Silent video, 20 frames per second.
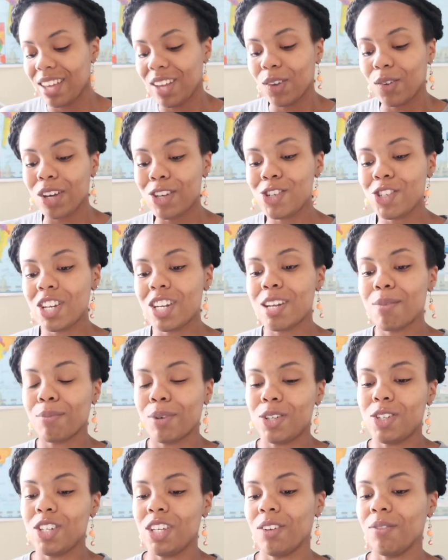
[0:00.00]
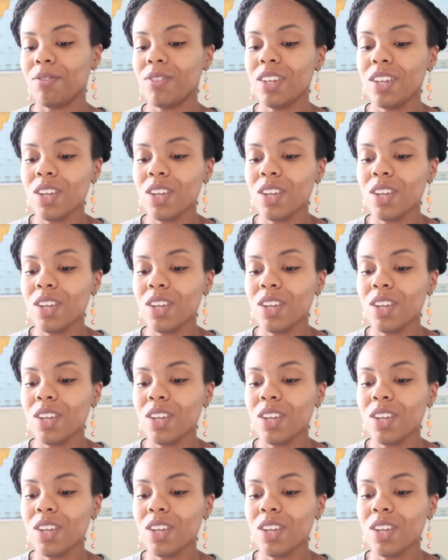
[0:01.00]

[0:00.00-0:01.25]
Question number 2.